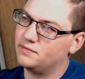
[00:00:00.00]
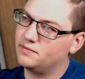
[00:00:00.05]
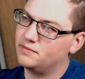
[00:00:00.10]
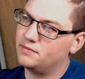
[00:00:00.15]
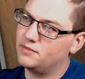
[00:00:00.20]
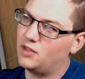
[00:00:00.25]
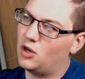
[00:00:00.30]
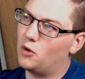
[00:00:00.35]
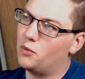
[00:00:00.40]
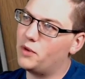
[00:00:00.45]

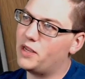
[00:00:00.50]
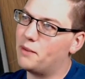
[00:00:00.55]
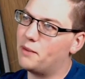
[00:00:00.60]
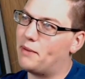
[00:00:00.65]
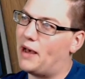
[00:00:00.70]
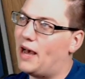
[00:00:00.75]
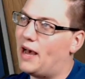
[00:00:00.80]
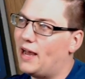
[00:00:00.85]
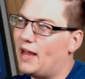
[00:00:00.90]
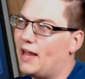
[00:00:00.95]
Oh, we get
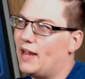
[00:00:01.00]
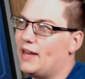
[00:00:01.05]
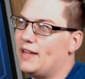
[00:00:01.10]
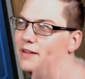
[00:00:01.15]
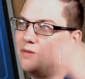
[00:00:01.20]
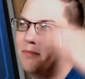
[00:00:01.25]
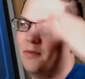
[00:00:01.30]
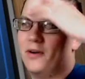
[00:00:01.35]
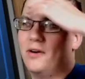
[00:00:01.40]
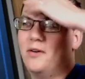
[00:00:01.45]

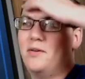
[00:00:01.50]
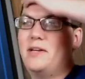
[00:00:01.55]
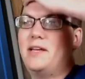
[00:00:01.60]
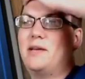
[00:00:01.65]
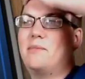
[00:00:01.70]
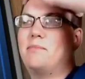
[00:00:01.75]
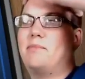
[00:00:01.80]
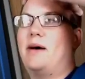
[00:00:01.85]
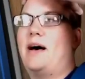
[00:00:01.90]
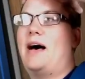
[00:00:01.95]
bodied, bro. We
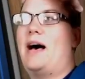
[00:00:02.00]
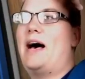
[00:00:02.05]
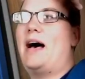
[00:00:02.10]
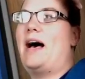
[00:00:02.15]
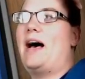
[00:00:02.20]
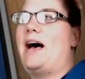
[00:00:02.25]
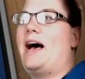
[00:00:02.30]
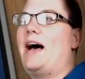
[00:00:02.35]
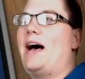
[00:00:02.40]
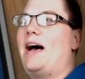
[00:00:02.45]
get
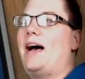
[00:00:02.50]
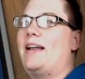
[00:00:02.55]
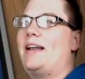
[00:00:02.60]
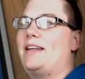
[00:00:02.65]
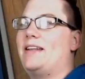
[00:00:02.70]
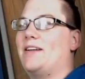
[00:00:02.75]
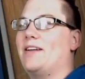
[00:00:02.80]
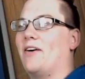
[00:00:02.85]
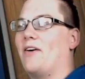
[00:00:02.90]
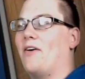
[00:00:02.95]

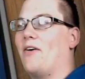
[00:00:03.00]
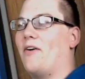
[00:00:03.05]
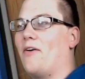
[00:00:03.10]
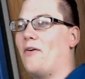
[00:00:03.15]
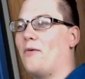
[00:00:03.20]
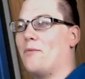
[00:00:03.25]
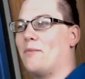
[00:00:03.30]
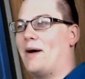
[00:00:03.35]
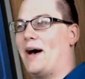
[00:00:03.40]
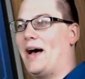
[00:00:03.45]
bodied. Oh
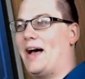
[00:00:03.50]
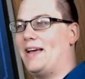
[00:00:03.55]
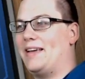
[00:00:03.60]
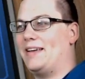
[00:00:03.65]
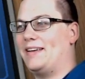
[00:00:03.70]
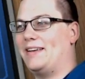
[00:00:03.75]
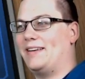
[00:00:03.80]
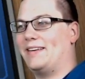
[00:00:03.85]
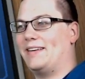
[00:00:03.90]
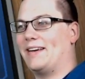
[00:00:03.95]
my
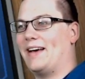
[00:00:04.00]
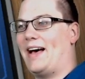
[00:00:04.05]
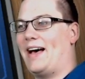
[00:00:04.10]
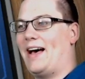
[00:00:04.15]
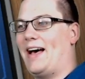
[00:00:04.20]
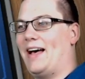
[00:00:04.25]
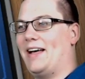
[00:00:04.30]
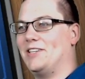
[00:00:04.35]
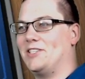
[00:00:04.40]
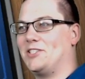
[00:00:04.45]

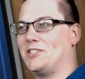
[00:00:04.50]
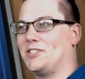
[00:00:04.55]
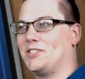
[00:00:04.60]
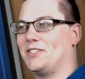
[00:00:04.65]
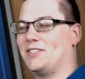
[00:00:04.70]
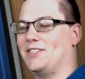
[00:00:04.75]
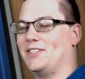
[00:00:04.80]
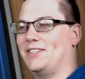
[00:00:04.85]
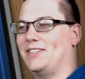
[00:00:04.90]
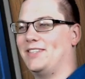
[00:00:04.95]
gosh.
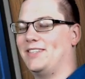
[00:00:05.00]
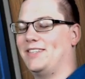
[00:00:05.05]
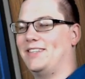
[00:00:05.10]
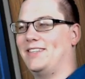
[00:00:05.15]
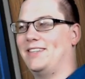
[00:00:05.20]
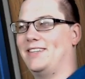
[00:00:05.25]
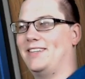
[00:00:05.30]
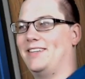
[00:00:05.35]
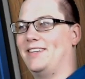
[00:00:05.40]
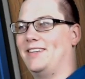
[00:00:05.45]

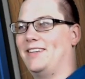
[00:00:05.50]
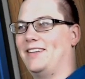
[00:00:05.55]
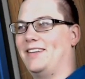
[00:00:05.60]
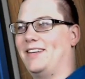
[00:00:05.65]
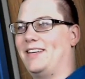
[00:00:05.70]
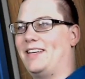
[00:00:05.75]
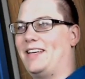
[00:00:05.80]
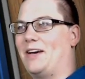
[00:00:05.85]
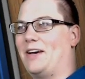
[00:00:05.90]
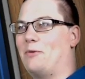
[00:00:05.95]

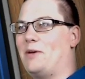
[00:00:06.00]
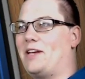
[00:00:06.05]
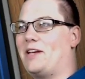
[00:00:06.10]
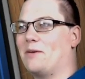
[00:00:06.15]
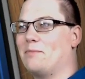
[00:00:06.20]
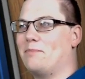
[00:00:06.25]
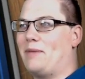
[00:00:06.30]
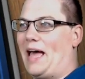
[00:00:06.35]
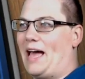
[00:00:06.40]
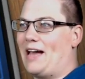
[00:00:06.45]
Can we
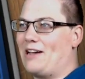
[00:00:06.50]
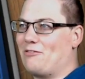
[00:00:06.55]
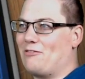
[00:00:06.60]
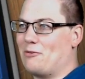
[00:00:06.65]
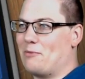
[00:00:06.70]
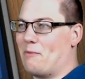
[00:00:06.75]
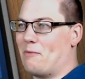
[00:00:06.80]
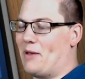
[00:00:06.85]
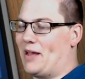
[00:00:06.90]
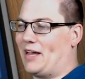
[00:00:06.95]
come back
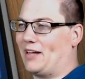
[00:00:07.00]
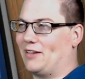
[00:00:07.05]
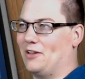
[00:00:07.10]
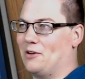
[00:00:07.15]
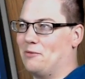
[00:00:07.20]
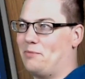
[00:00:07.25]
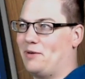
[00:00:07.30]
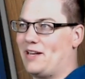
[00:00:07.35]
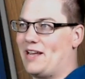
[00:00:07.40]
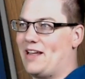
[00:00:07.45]
from a Mega
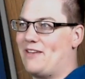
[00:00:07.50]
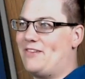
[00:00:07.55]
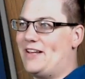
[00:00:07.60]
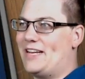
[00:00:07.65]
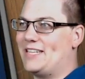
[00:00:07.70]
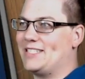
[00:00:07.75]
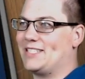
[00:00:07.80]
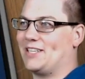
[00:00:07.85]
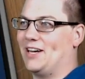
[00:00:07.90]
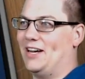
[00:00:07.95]
Lopunny? If he
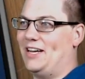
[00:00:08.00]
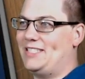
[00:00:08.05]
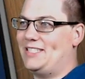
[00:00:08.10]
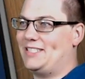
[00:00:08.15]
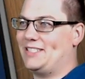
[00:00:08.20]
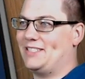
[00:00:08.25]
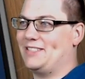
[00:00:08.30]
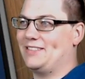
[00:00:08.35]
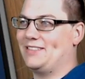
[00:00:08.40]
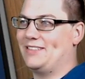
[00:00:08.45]
has
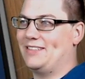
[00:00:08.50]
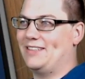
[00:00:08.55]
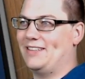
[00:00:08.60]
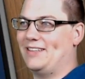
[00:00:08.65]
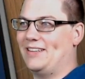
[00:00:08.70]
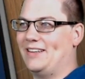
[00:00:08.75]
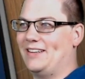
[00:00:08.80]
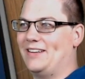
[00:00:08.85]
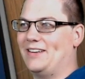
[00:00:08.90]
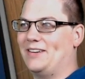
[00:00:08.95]
Gust,
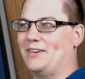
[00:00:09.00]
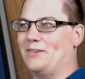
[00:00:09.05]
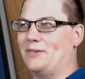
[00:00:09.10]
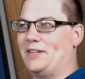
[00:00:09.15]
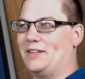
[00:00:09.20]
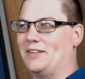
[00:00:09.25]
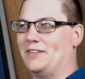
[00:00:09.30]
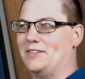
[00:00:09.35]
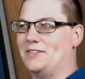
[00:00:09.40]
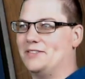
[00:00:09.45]
we
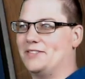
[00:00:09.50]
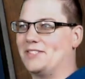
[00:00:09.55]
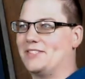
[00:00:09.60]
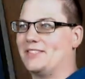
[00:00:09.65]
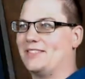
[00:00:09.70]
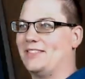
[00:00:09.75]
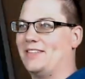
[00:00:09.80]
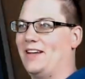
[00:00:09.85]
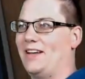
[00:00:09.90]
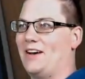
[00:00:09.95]
lose.
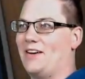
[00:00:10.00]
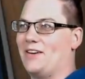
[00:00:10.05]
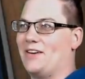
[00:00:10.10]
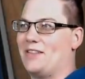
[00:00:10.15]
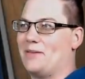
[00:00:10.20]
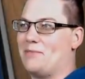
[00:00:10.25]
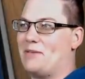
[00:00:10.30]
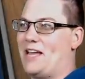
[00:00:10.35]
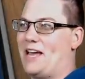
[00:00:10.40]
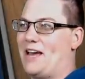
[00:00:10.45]
Oh, and the
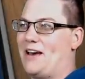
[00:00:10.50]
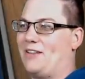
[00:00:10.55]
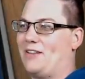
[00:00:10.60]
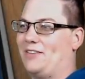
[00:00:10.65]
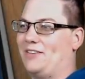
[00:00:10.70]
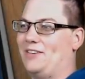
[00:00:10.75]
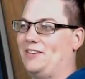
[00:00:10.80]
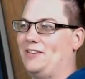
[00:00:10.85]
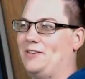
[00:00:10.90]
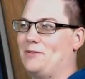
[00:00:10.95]
Meowth
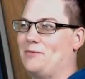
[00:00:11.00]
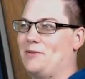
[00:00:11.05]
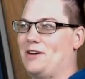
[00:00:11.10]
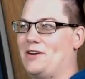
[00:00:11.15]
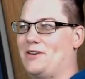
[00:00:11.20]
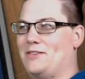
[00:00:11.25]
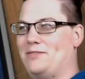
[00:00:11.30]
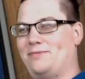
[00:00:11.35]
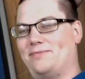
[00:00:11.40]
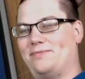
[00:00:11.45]
too, bro.